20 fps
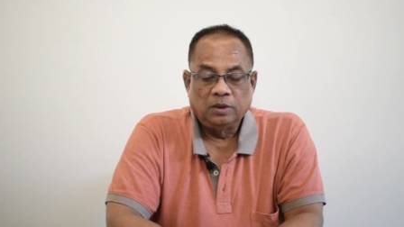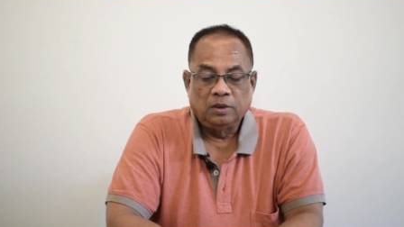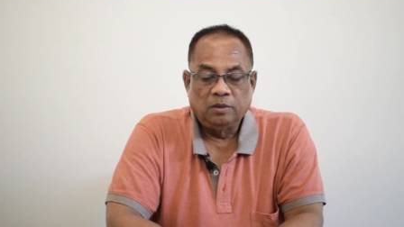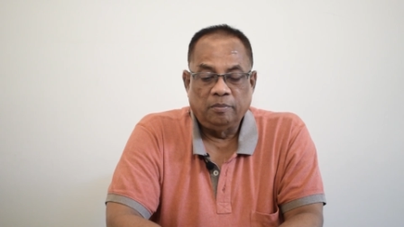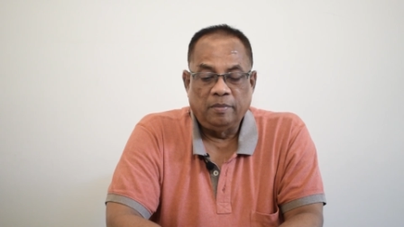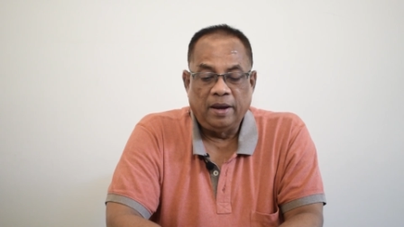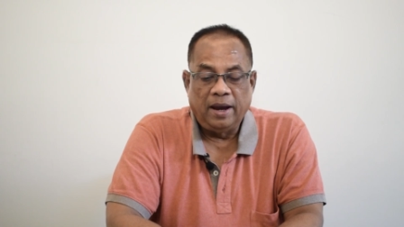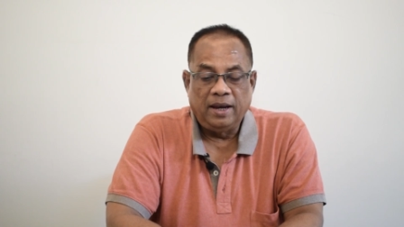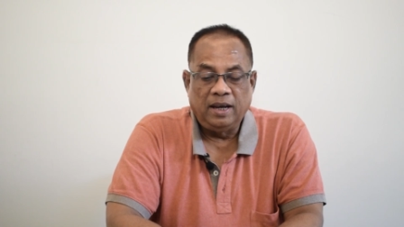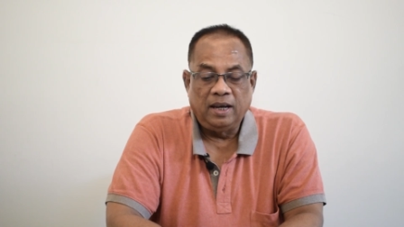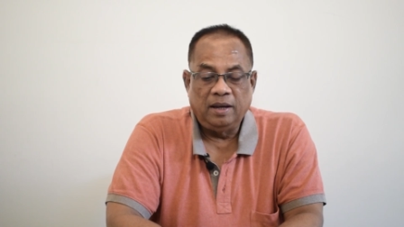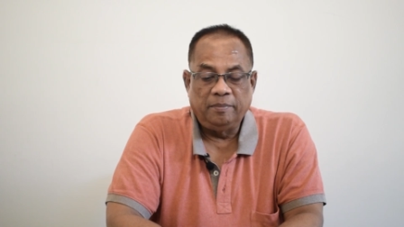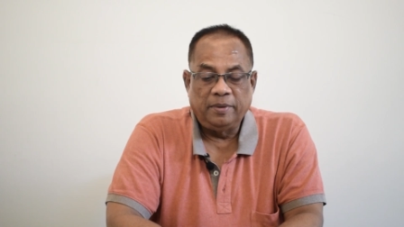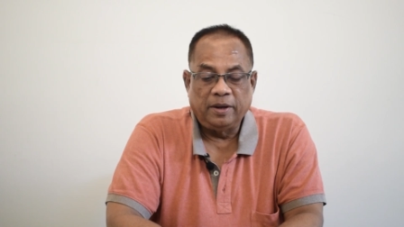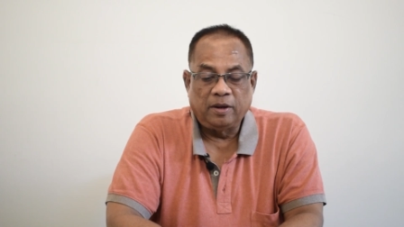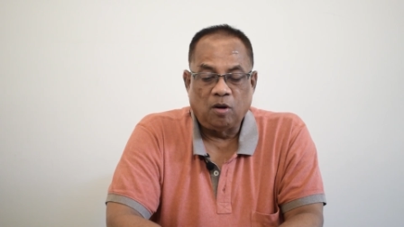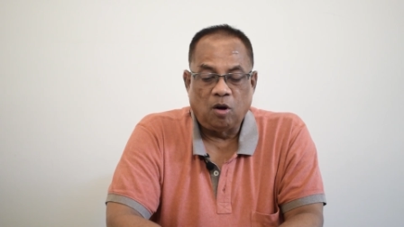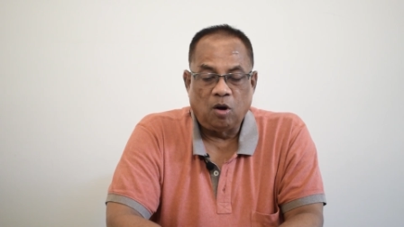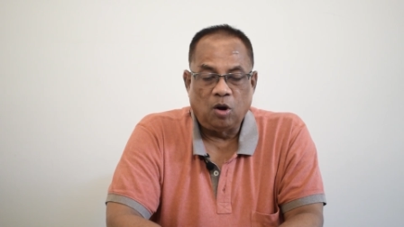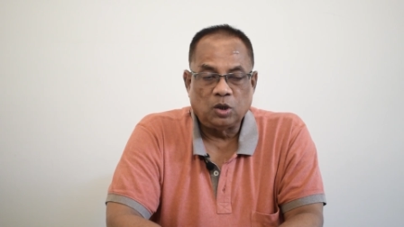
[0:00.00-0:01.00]
mainly
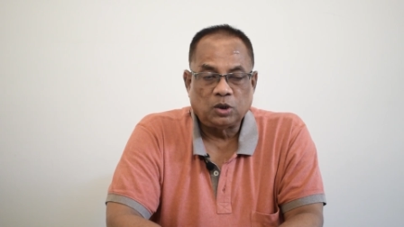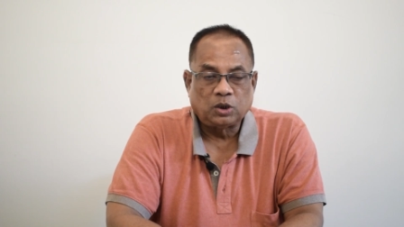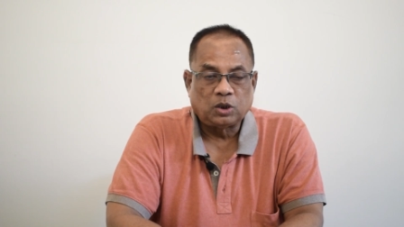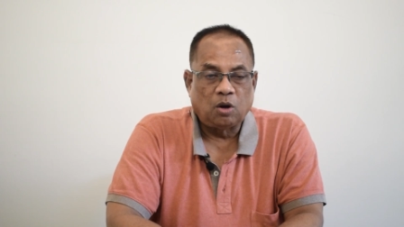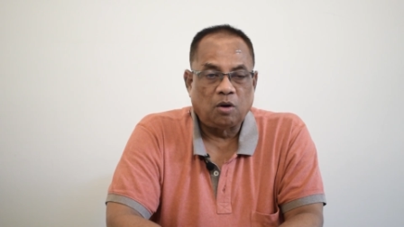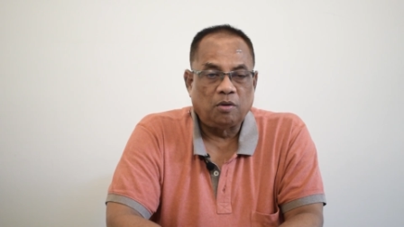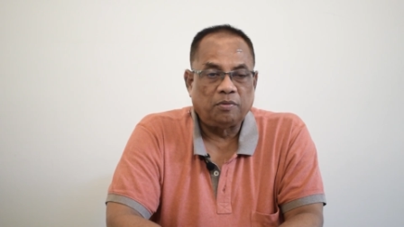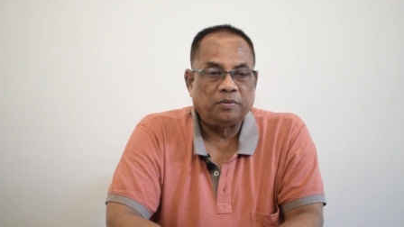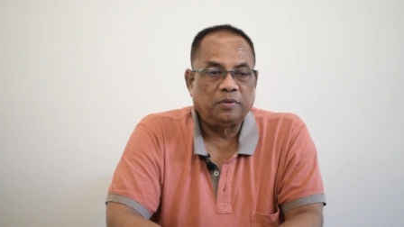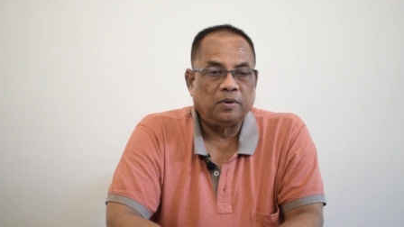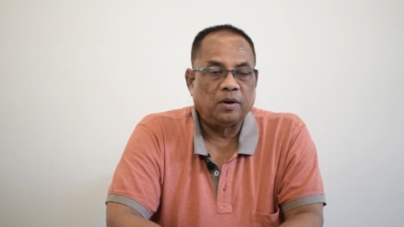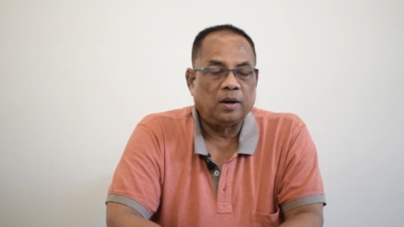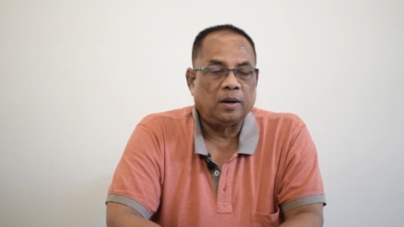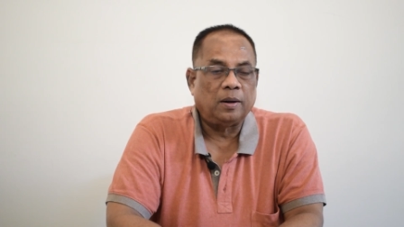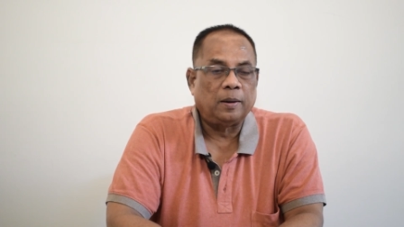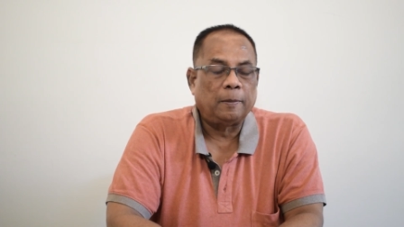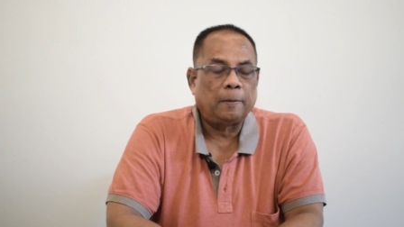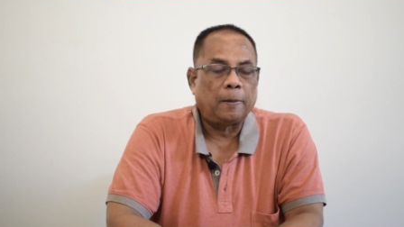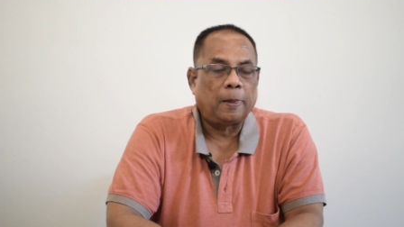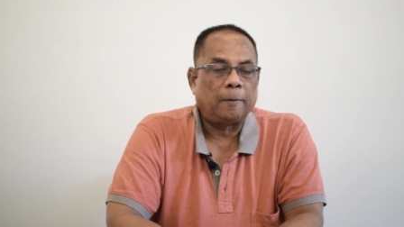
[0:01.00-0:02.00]
because of
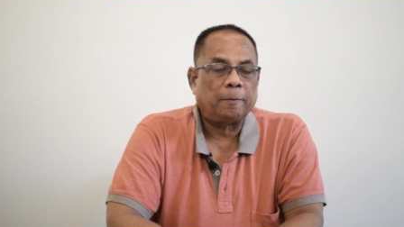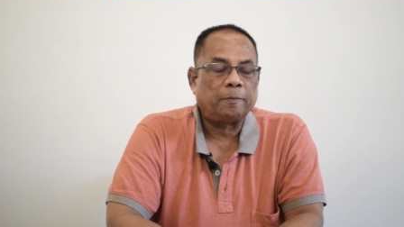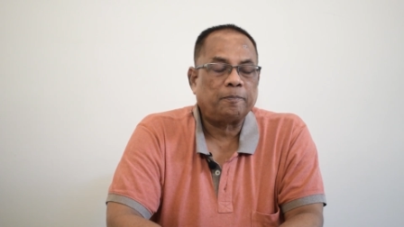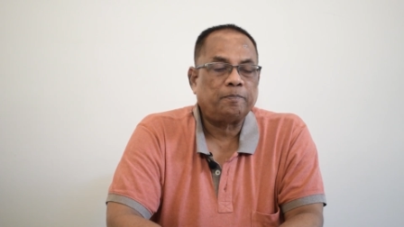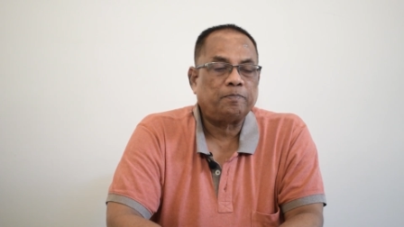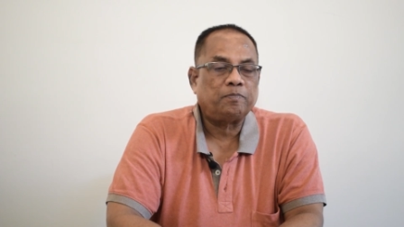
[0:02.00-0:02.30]
um,